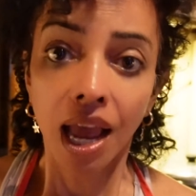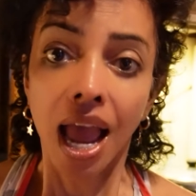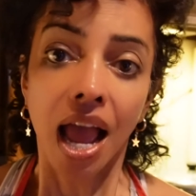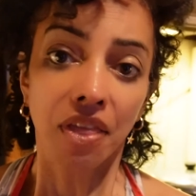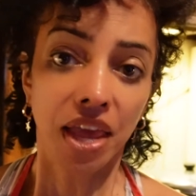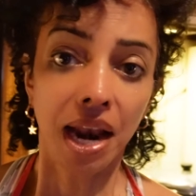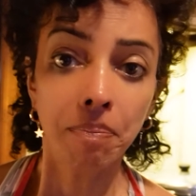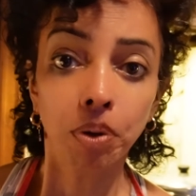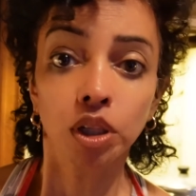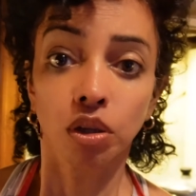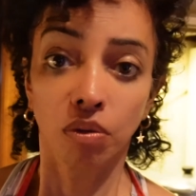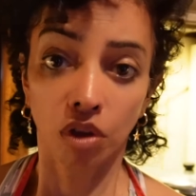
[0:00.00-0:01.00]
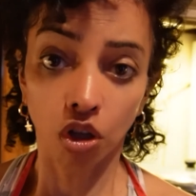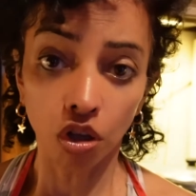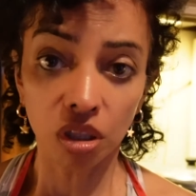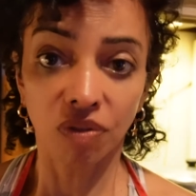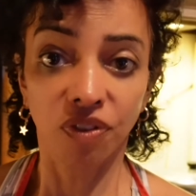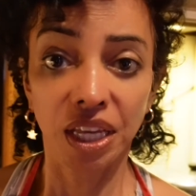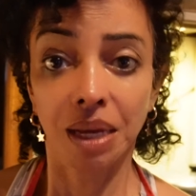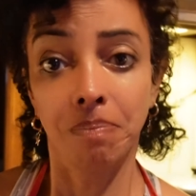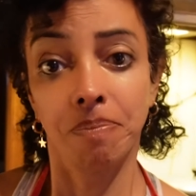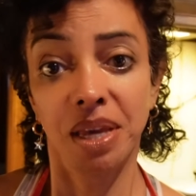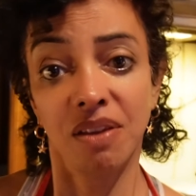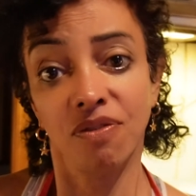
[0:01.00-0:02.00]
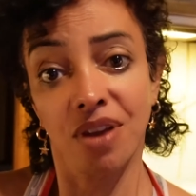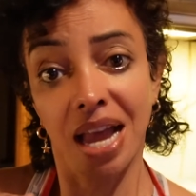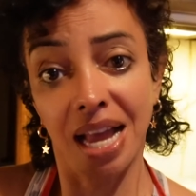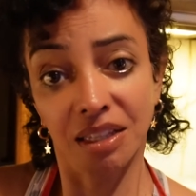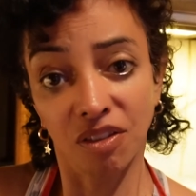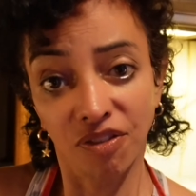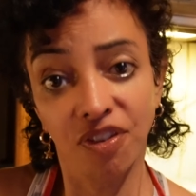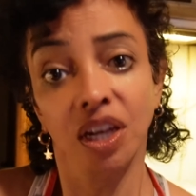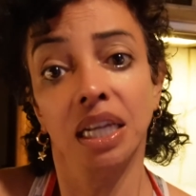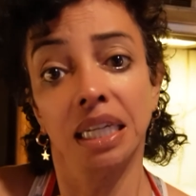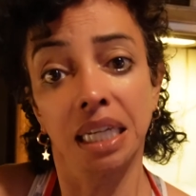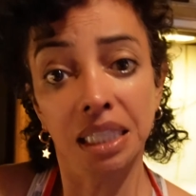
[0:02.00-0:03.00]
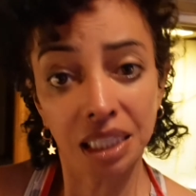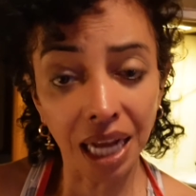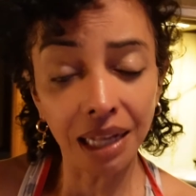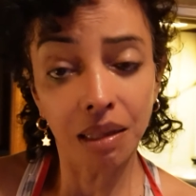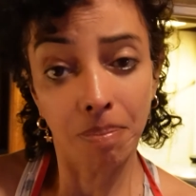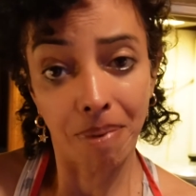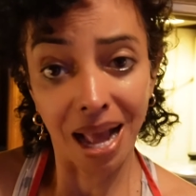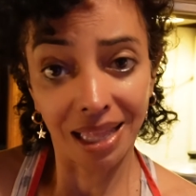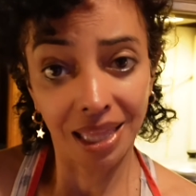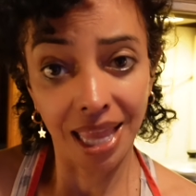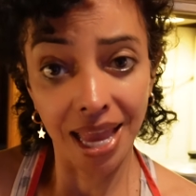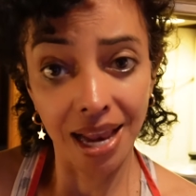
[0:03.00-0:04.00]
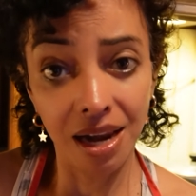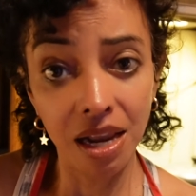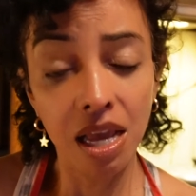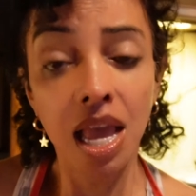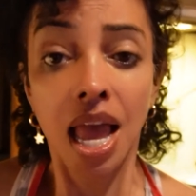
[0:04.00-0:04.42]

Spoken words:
and then I put the cooked vegan beef as a filling inside the pastel,